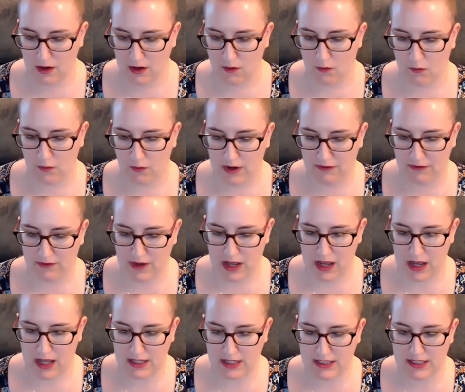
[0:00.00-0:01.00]
We've
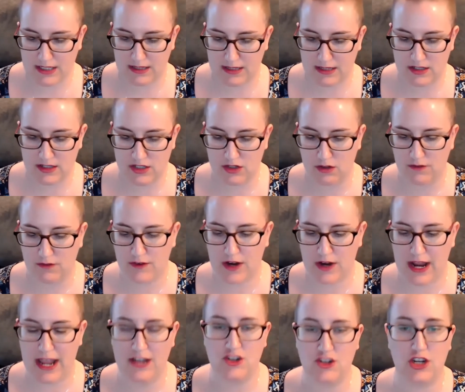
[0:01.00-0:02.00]
got silver
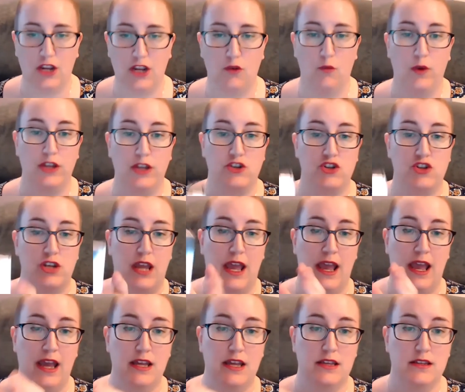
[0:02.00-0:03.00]
edging, which
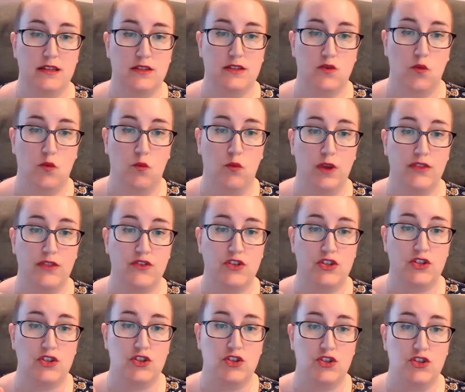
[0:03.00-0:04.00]
has
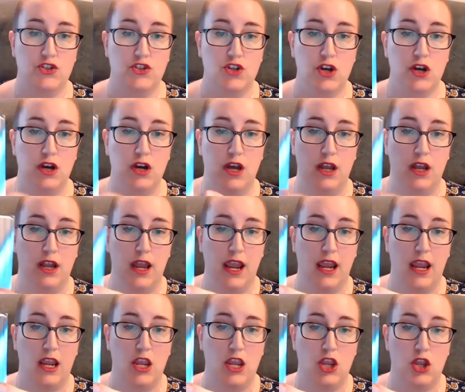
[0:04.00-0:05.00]
withstood
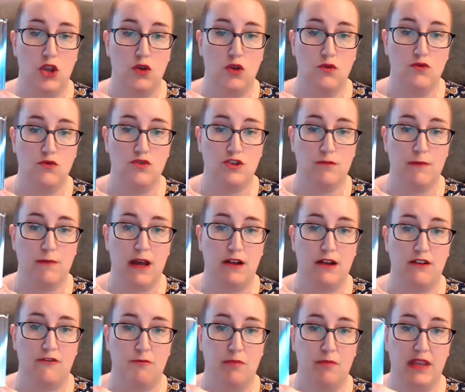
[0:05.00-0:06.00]
a huge amount
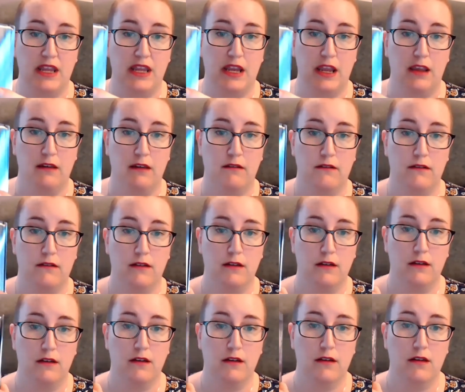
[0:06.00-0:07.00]
of beating.
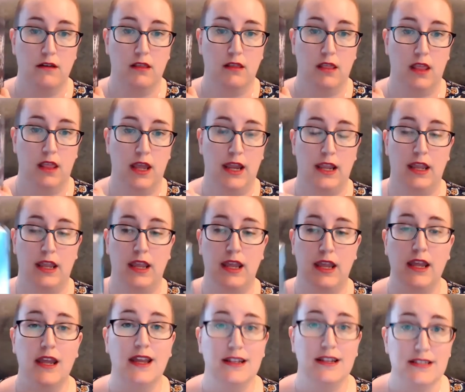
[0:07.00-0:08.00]
Like,
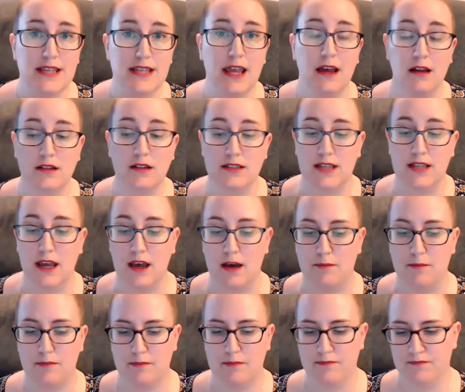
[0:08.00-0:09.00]
it's held
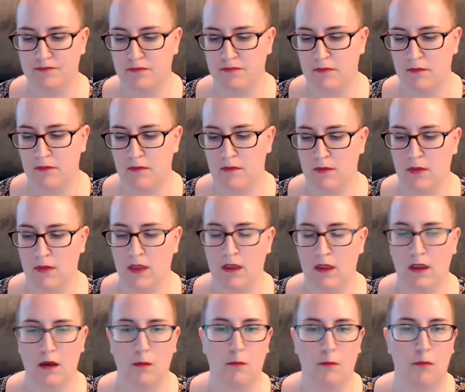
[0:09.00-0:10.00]
up.
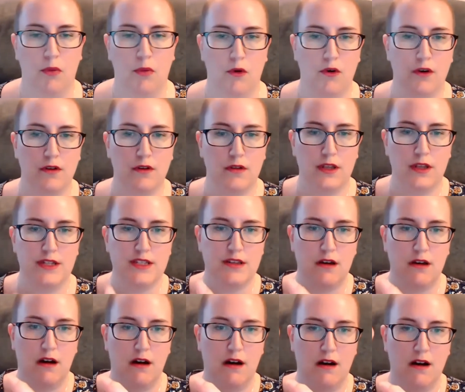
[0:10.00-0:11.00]
Borderless
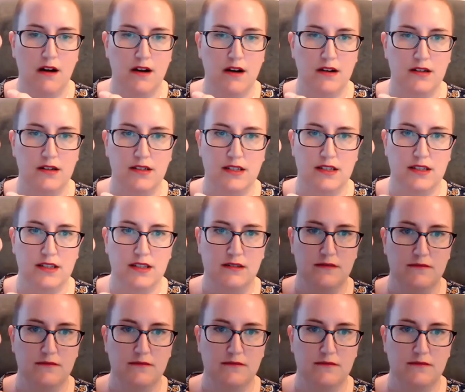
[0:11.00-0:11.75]
cards